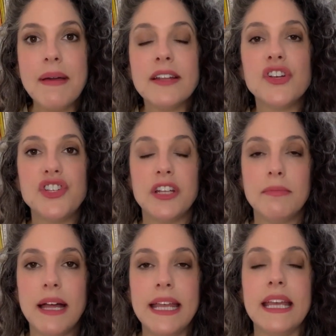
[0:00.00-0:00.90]
energy, and
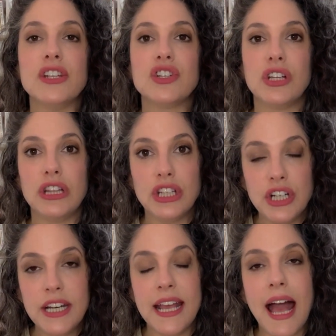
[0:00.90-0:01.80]
money into
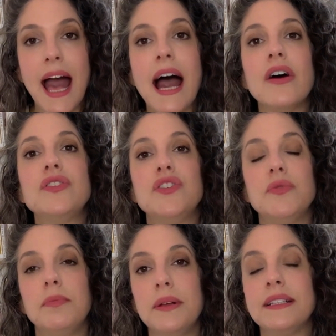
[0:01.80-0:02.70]
learning how to
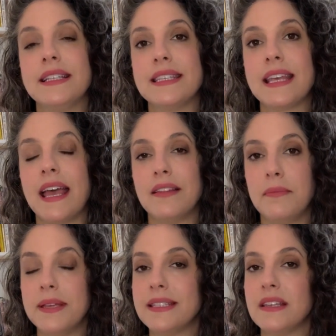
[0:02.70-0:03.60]
build and scale a
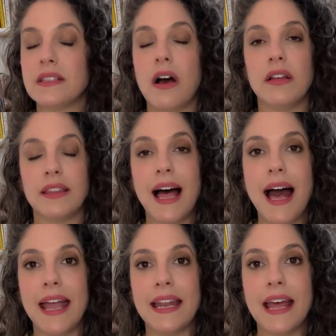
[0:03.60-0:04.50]
business
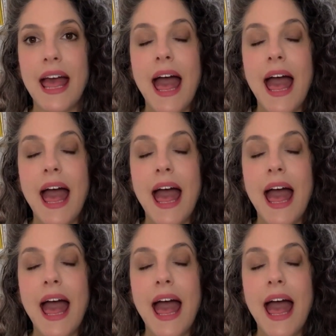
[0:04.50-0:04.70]
online,